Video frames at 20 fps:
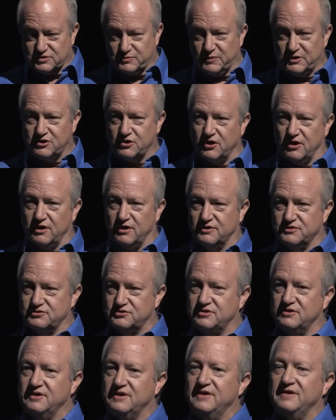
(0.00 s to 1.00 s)
it's
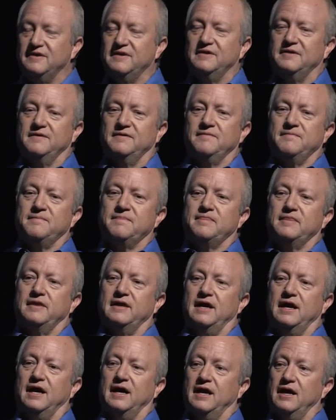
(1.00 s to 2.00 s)
because
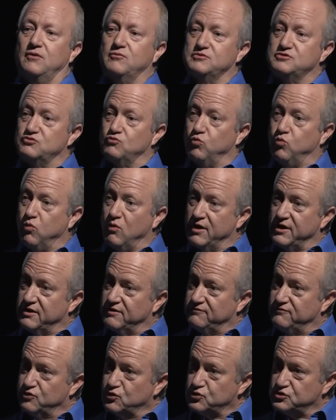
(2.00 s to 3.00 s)
I was one
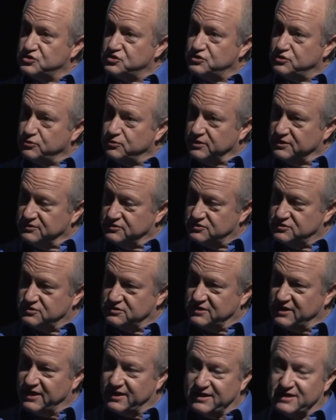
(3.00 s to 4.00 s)
of your
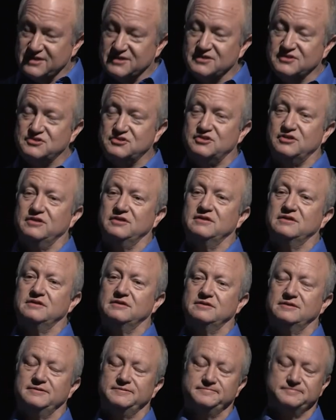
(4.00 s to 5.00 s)
students. That is,
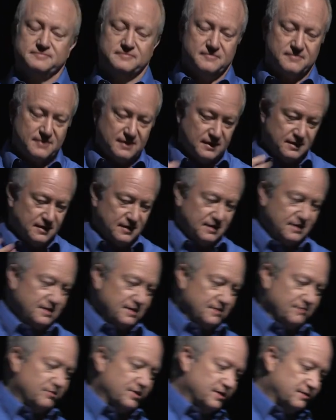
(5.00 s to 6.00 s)

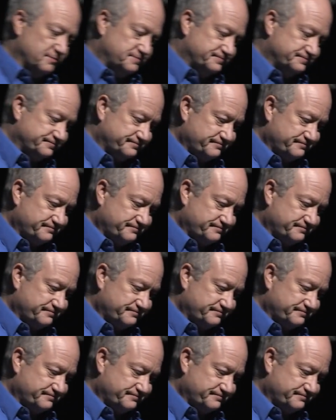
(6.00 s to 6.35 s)
well,